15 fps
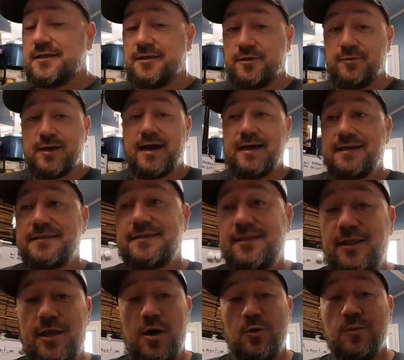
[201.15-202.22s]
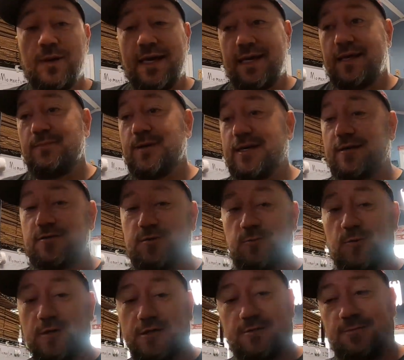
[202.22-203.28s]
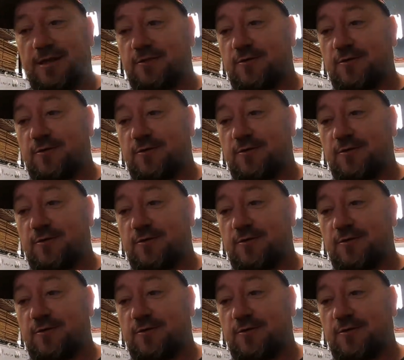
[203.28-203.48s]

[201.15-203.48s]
You guys know me because you watch me